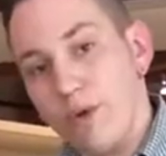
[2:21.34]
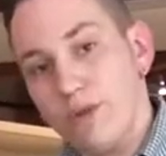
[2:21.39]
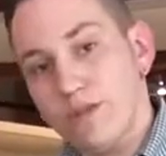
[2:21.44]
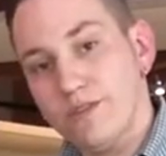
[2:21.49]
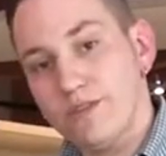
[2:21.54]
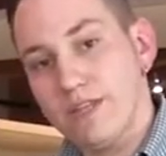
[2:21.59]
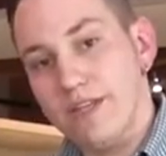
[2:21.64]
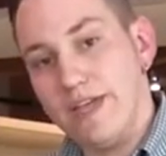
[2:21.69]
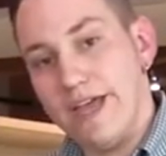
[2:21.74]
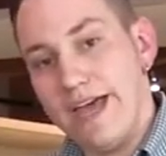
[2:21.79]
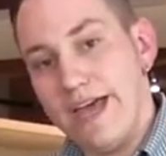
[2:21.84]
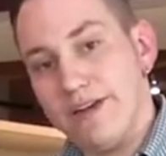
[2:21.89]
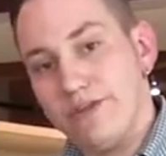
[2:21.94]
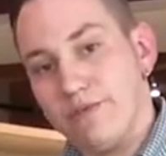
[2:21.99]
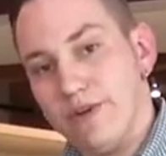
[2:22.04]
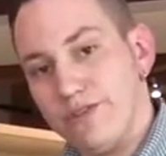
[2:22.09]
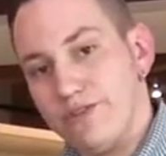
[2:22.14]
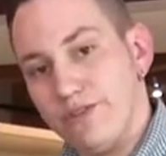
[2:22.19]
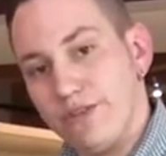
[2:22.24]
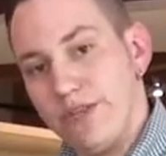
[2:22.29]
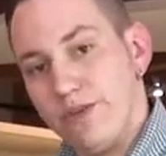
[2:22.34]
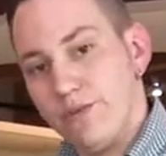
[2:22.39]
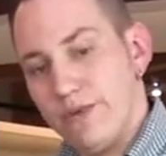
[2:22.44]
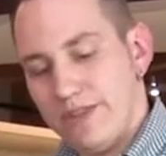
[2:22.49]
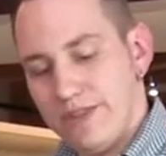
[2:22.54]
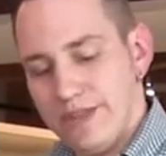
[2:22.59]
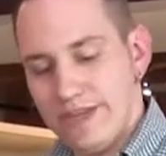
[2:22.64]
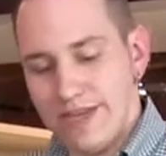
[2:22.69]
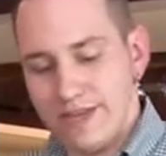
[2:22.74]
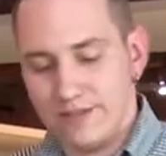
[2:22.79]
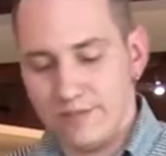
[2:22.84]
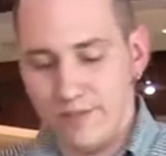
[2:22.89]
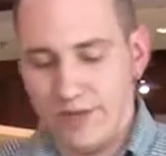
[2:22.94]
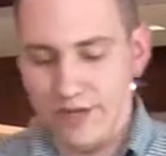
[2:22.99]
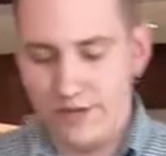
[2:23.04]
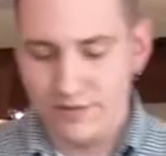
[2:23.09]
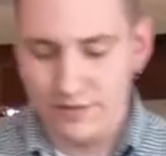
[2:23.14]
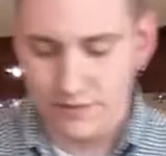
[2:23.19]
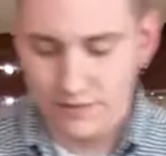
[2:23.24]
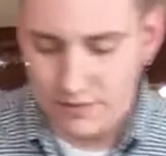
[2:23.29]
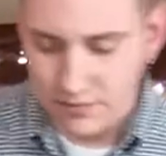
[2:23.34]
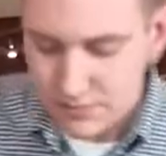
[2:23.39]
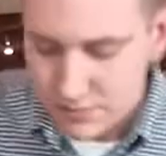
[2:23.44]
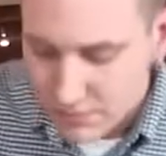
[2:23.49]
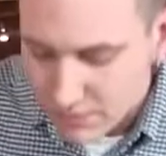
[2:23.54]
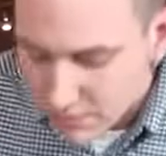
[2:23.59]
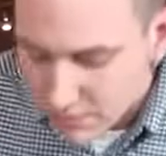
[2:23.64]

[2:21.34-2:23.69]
bolts that you had originally with the X-base